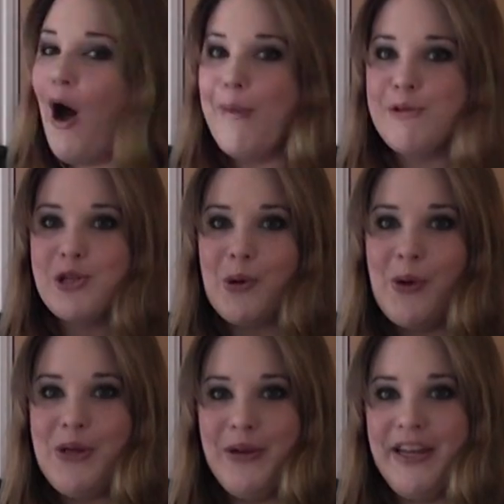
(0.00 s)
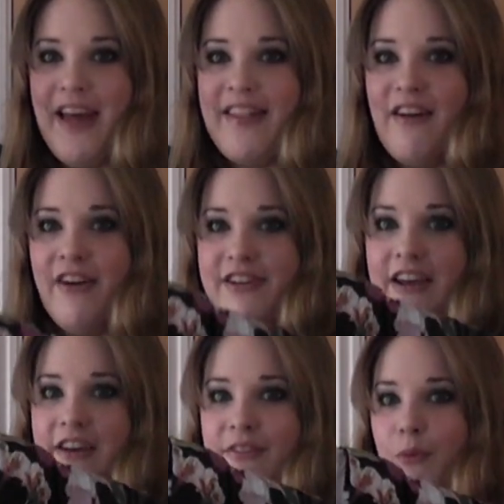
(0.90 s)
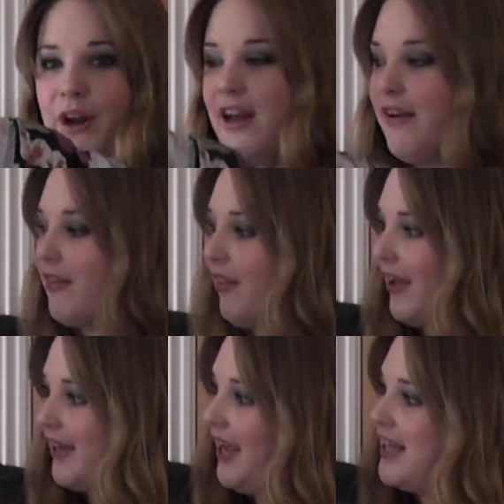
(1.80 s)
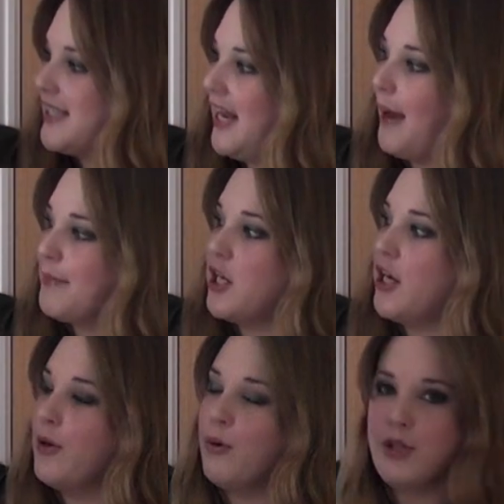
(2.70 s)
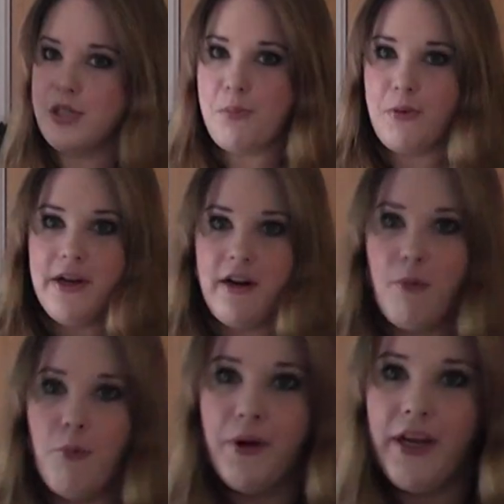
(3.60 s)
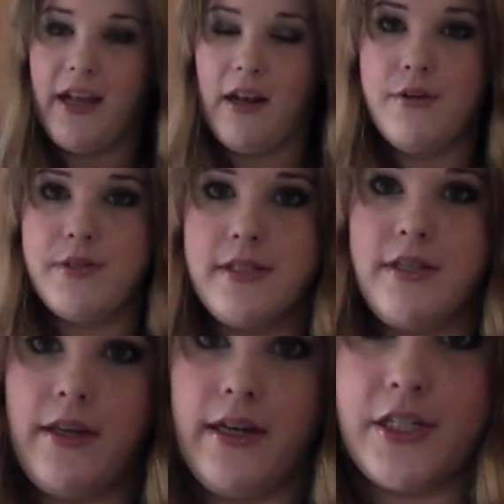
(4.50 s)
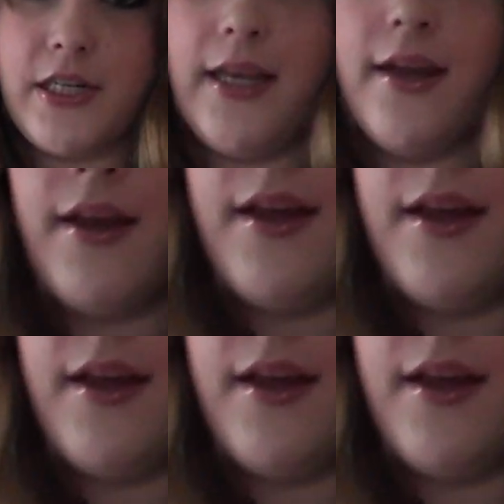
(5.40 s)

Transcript: I'm sure you can get the idea of what it looks like. It's an absolutely gorgeous print, and I will bring it closer so you can actually